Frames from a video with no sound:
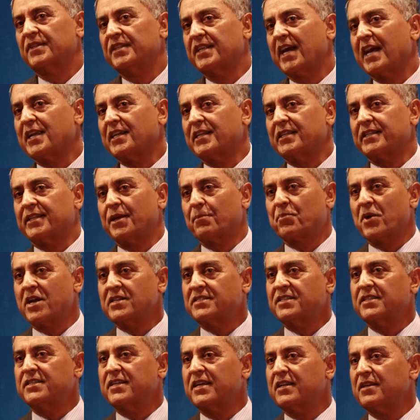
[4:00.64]
That the
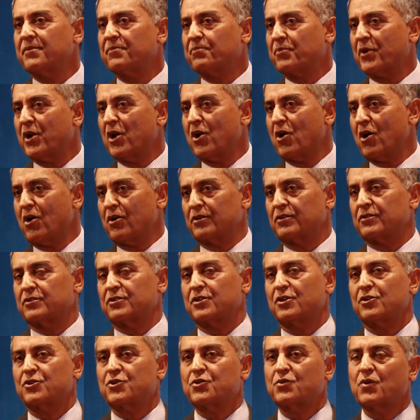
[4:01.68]
president
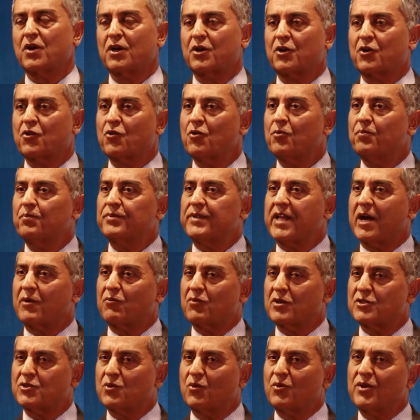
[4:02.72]
belonged to a group that
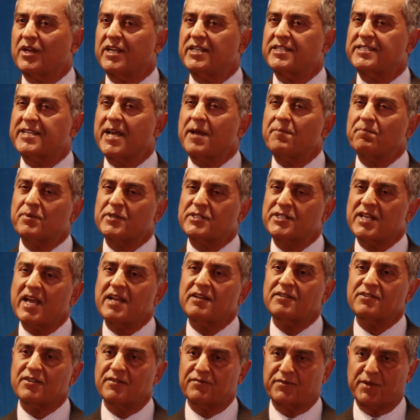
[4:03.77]
was only
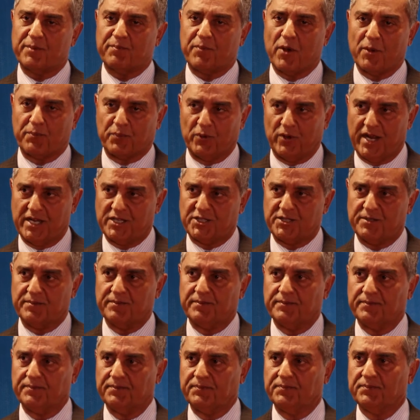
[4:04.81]
10% of the population.
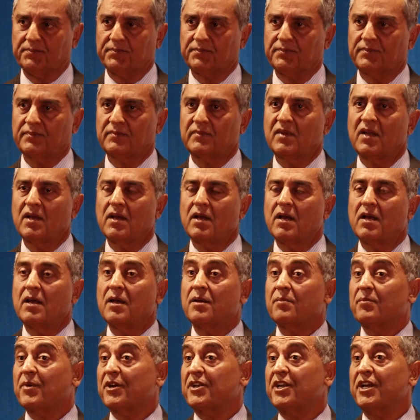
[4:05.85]

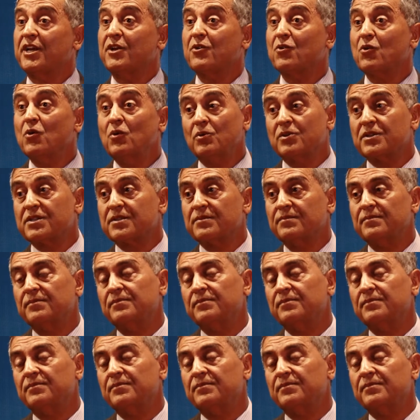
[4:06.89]
But he ruled.